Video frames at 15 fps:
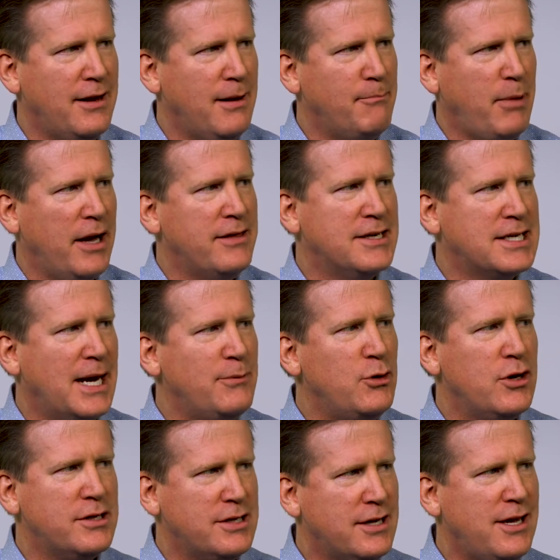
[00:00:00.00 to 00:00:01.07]
by the time you
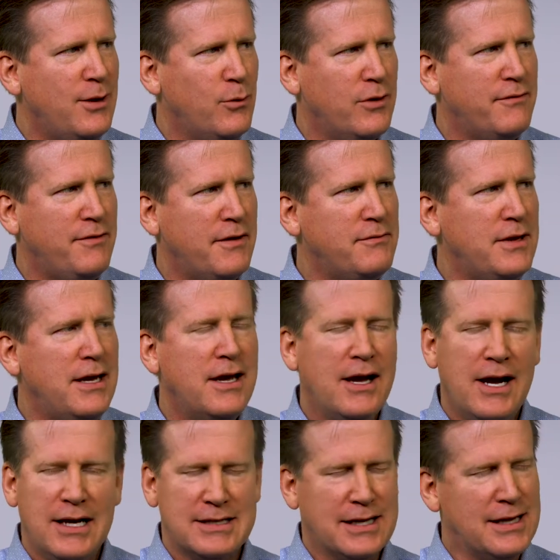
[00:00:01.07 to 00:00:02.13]
get to keyword 50,
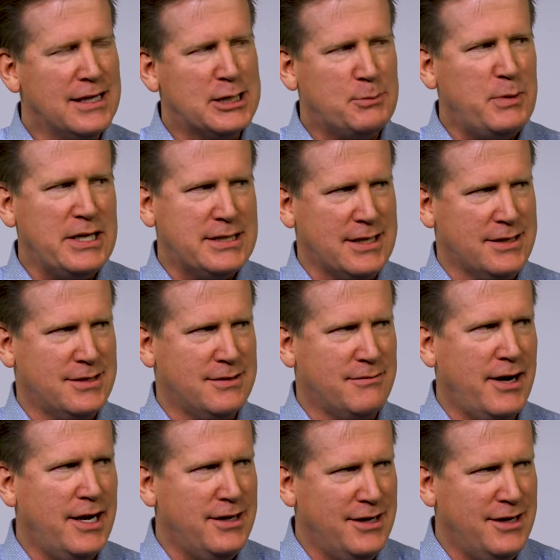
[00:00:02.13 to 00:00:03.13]
it's a little specious, right?